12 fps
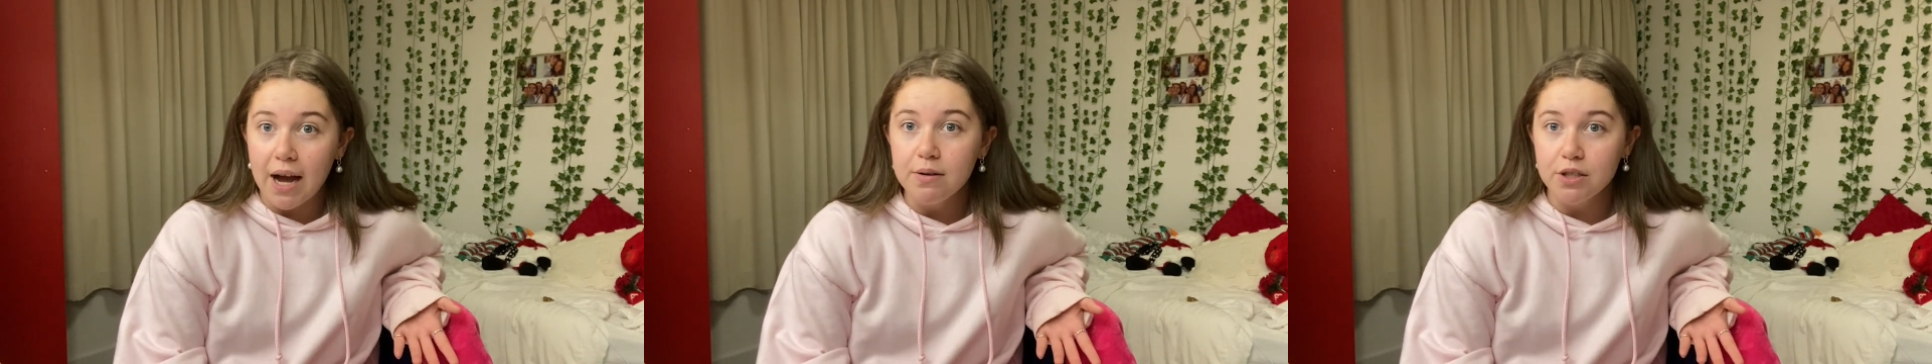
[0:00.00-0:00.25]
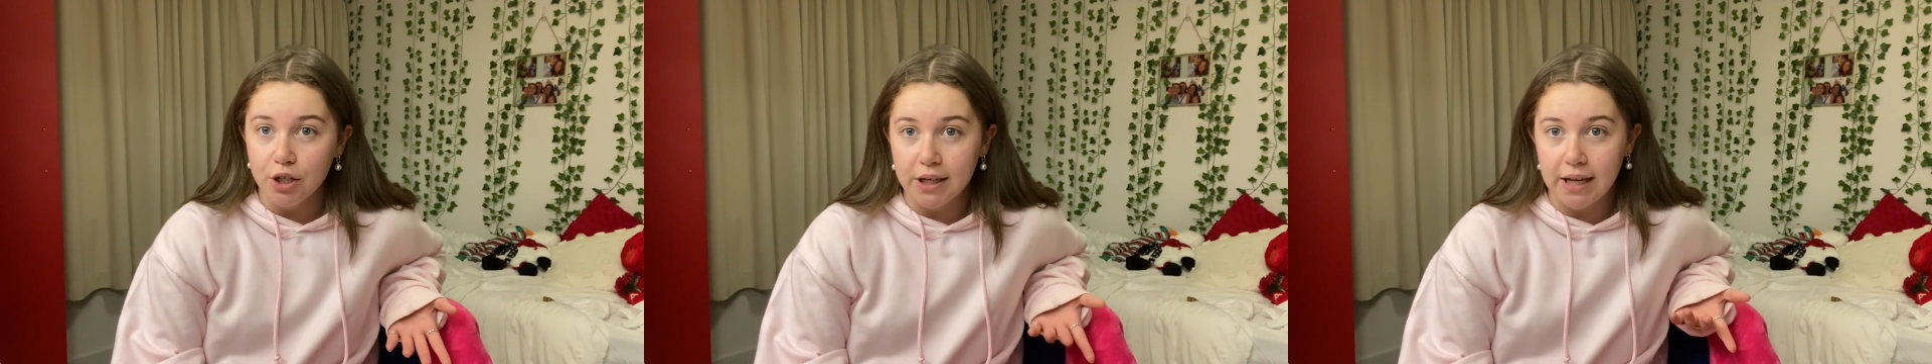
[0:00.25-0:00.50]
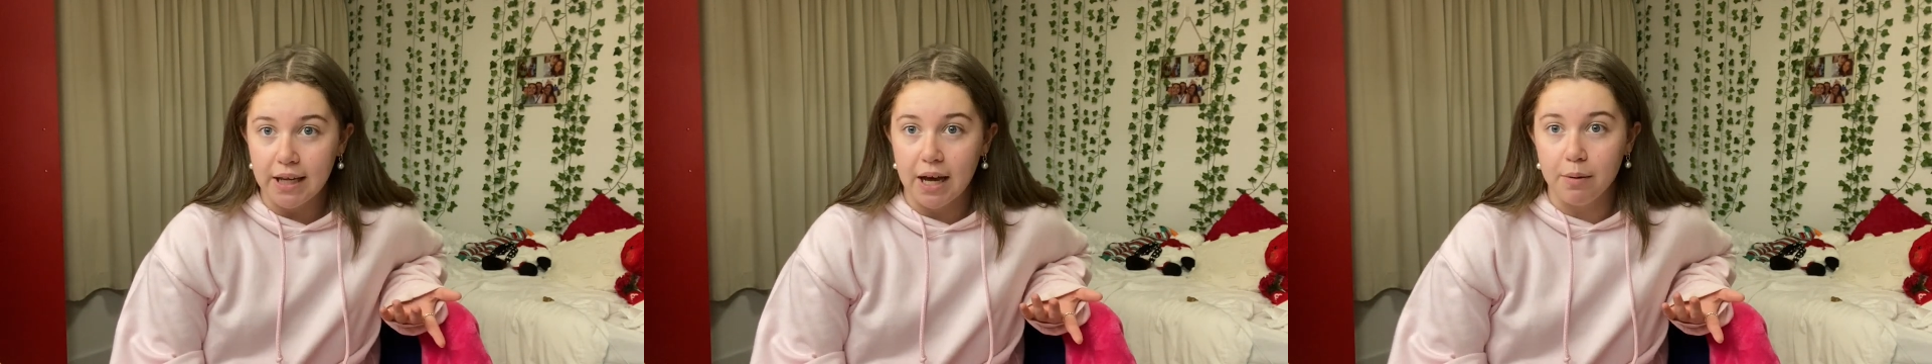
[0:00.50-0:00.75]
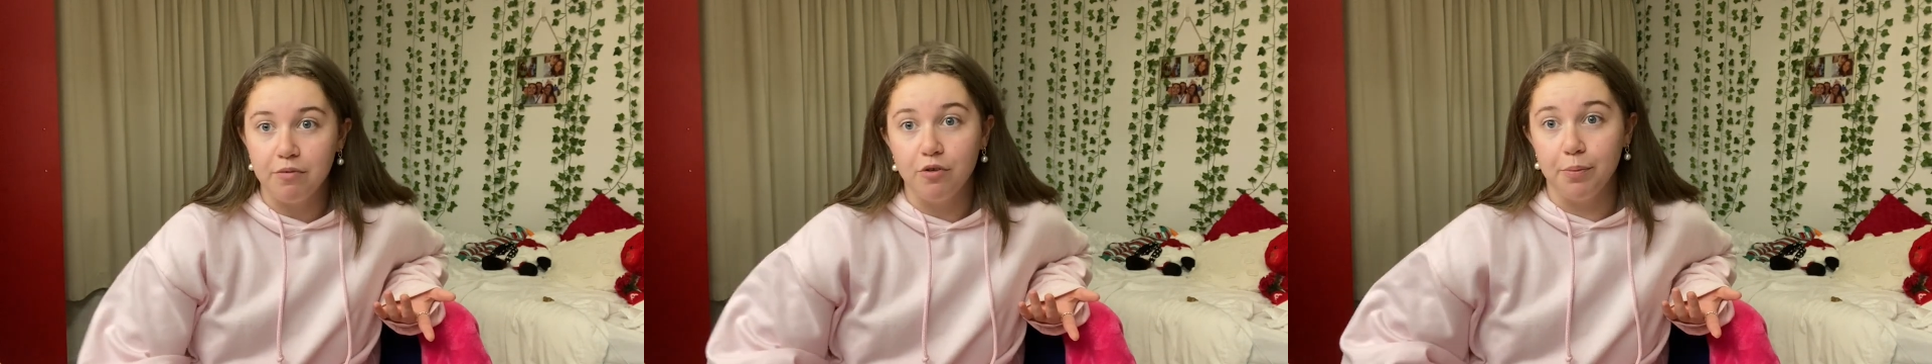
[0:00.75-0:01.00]
looking at
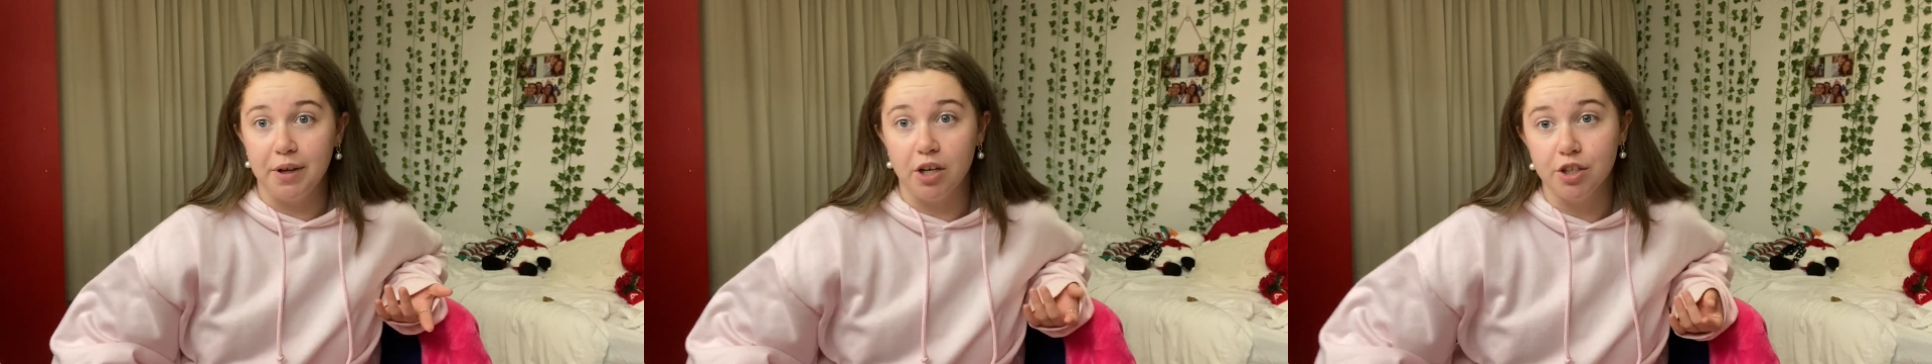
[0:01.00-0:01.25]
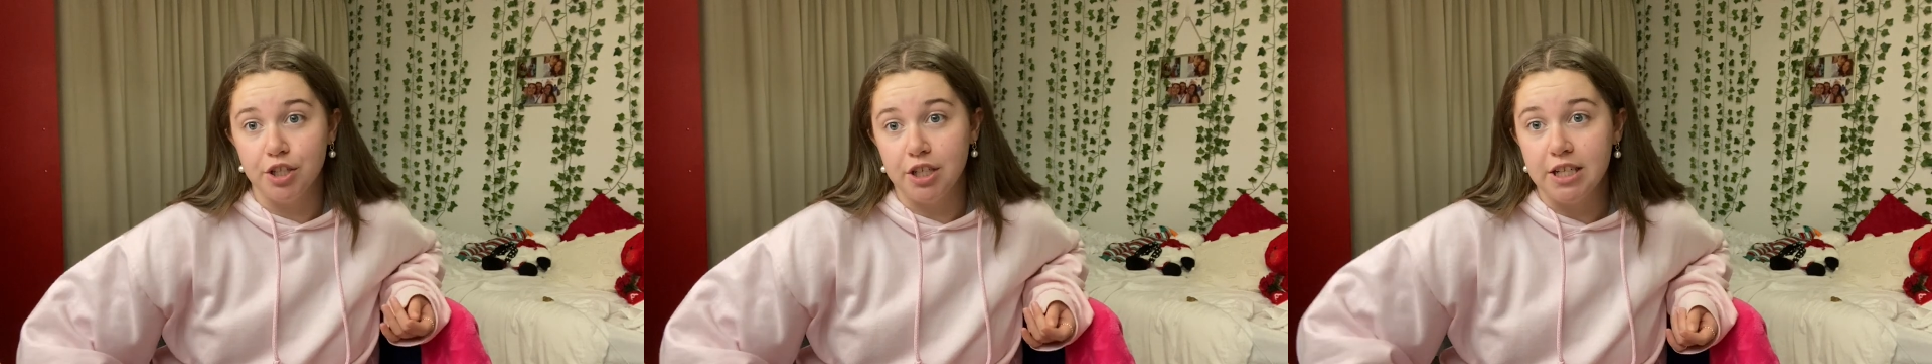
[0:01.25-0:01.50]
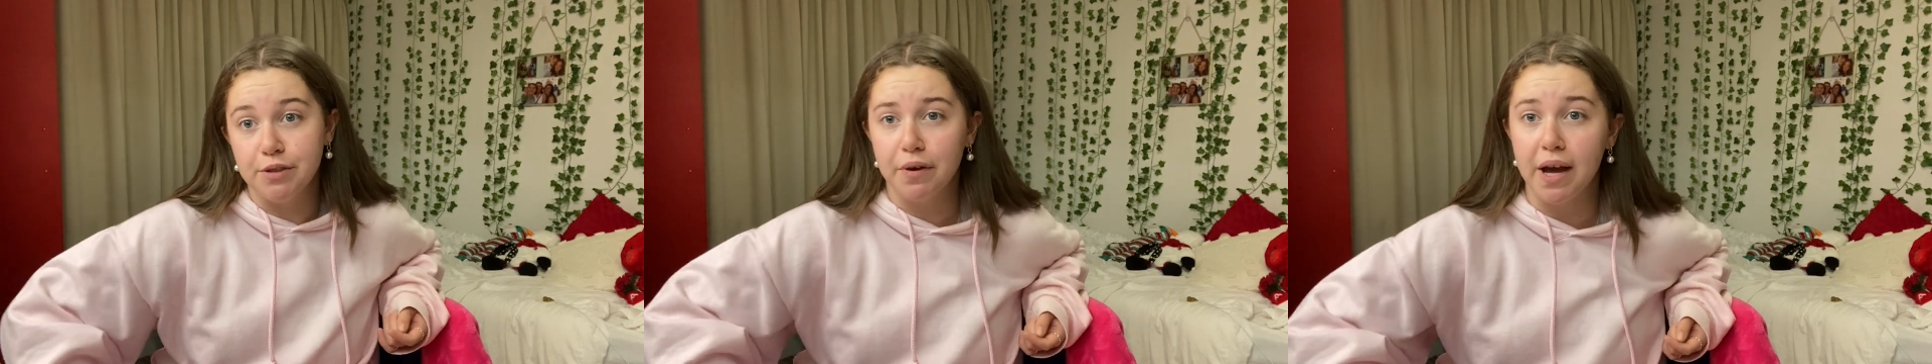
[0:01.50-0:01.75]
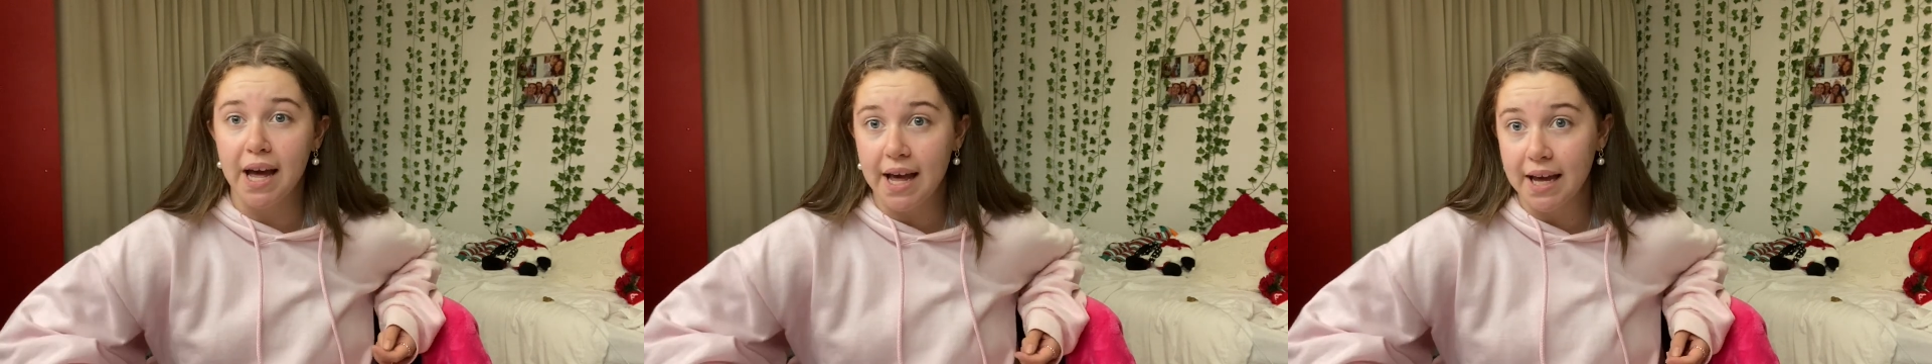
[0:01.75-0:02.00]
performing arts unis for
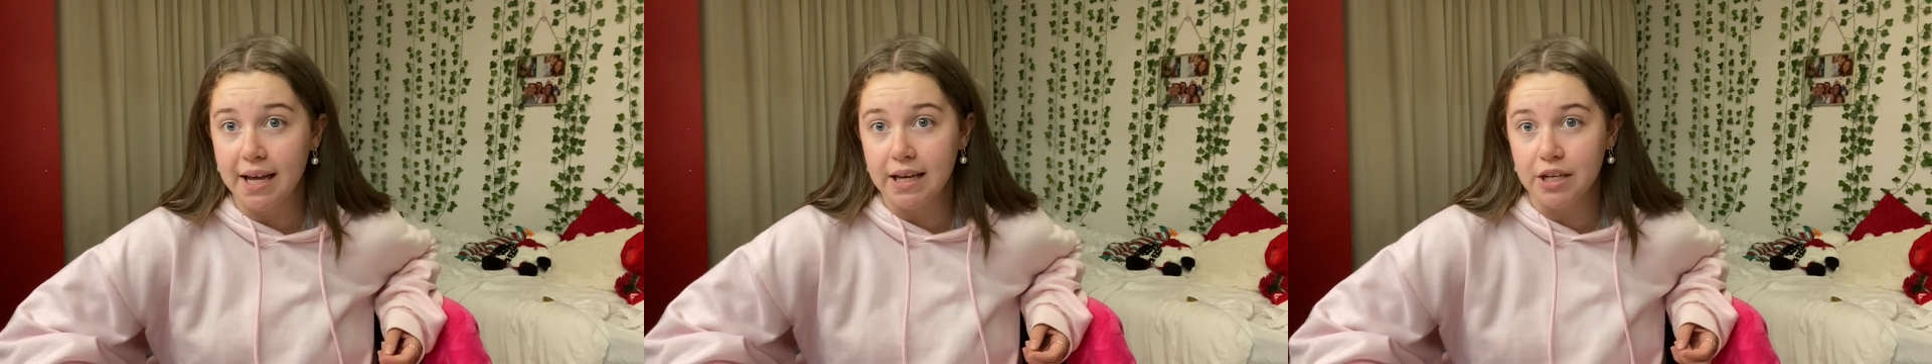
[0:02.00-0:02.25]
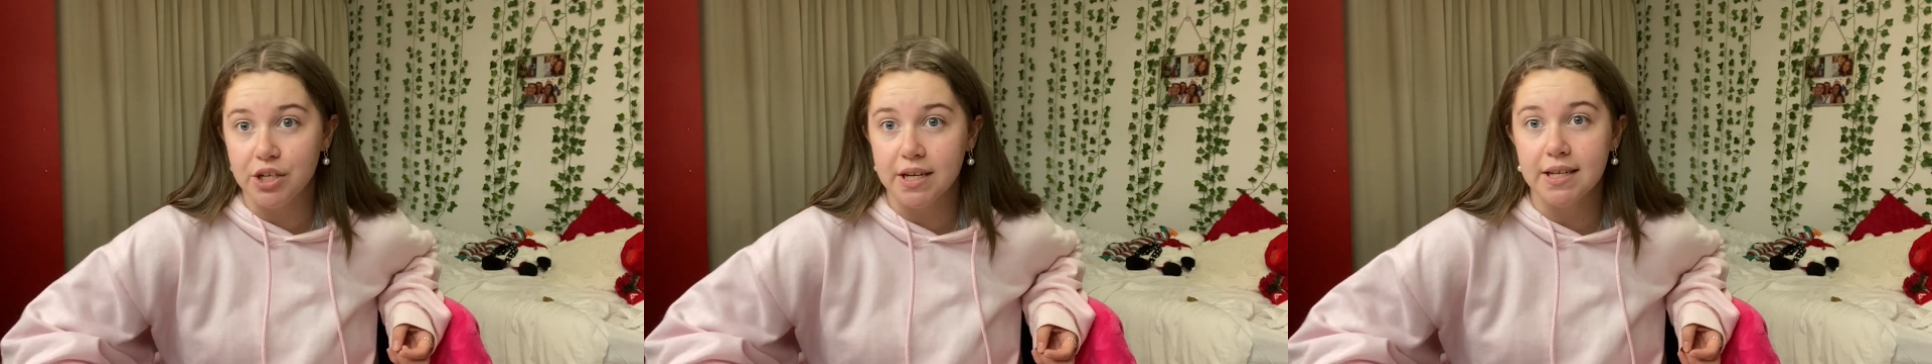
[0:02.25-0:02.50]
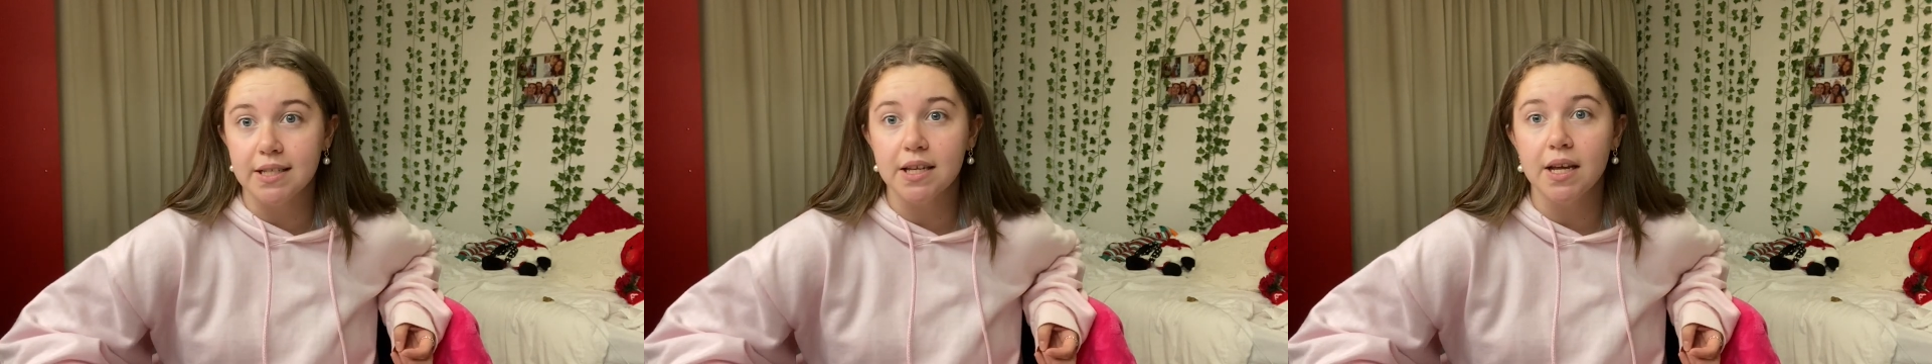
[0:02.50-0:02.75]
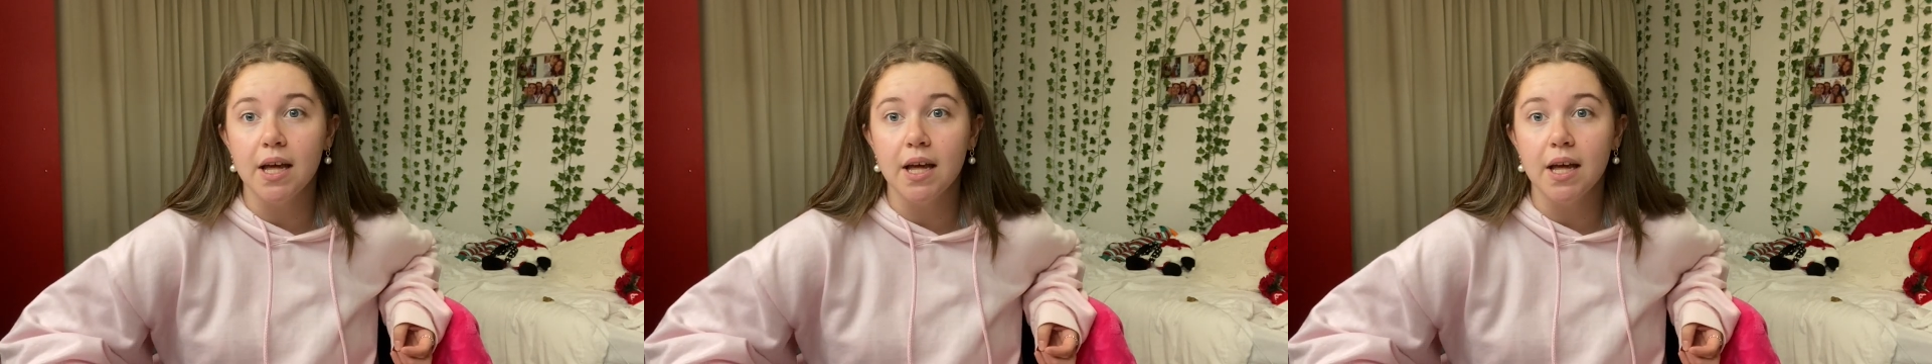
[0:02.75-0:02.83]
ages,